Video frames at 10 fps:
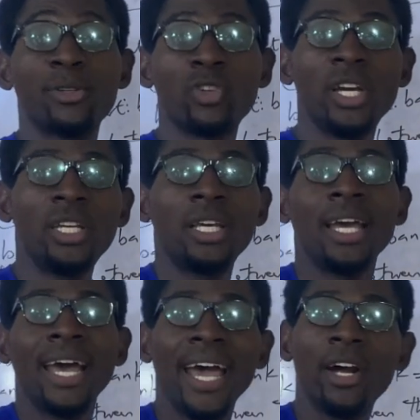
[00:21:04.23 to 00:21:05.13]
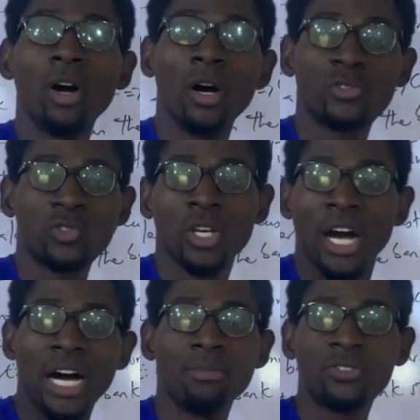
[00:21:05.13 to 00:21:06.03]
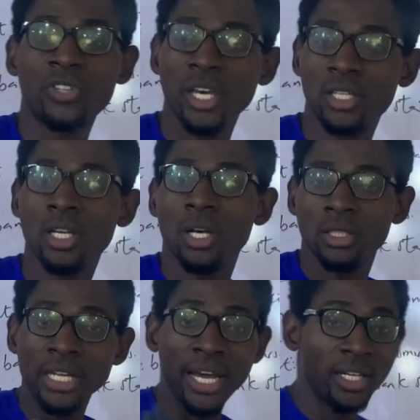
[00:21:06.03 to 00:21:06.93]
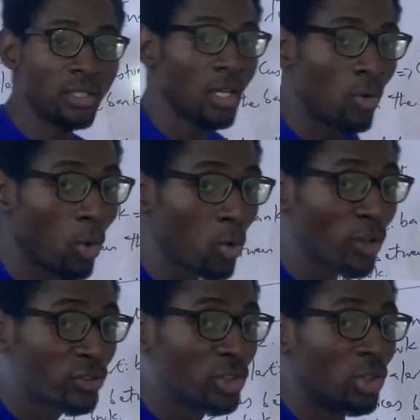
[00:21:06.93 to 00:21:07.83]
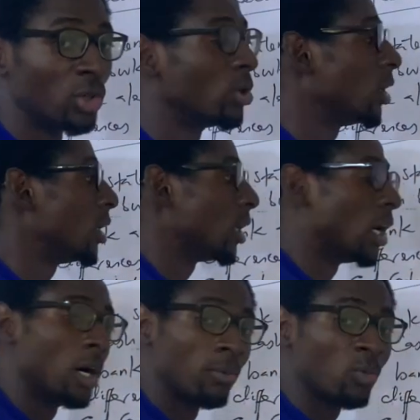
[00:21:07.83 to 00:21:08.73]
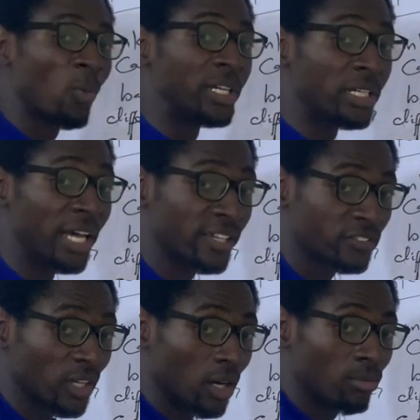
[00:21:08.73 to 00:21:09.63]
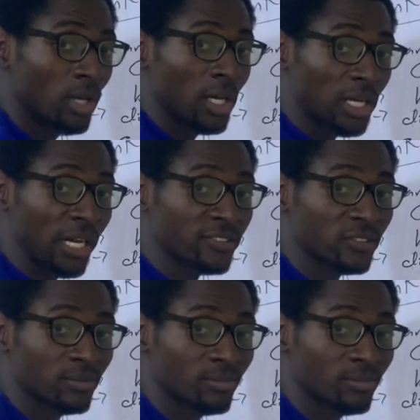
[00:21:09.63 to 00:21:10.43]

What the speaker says: between errors and mistake? Then we'll continue with the next class.